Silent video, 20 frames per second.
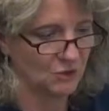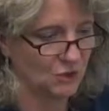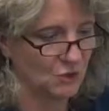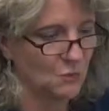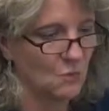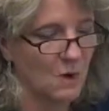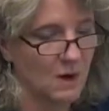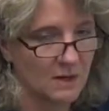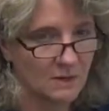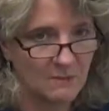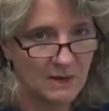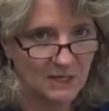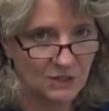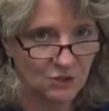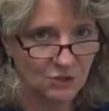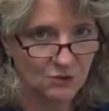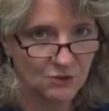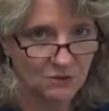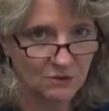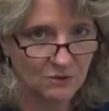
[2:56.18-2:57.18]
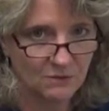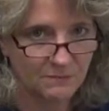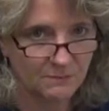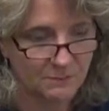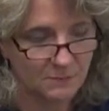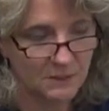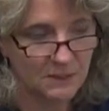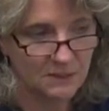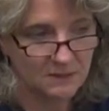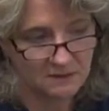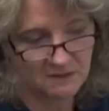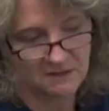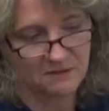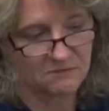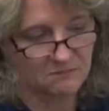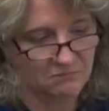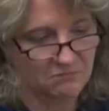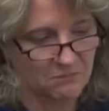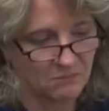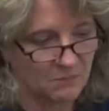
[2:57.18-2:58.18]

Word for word: you want to make sure it's